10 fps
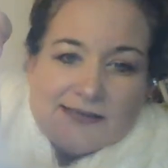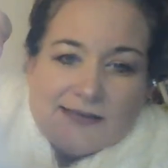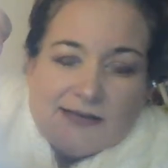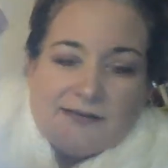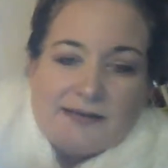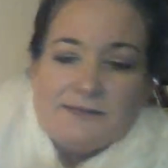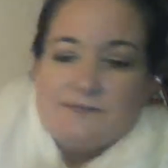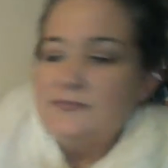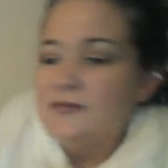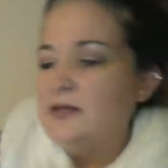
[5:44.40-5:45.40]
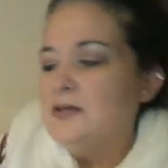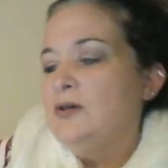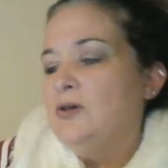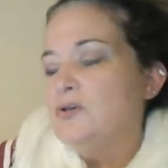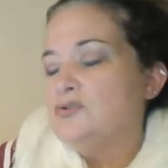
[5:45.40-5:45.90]
Okay.
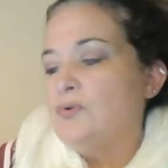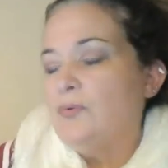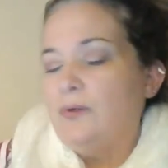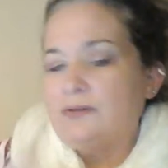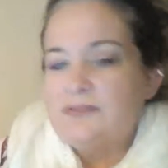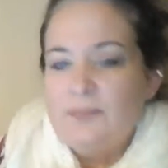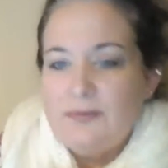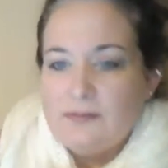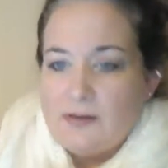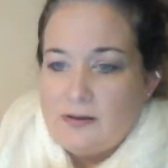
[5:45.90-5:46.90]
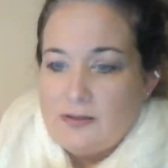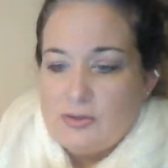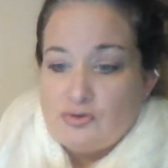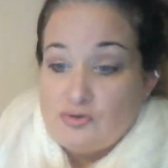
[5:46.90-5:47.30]
So some of the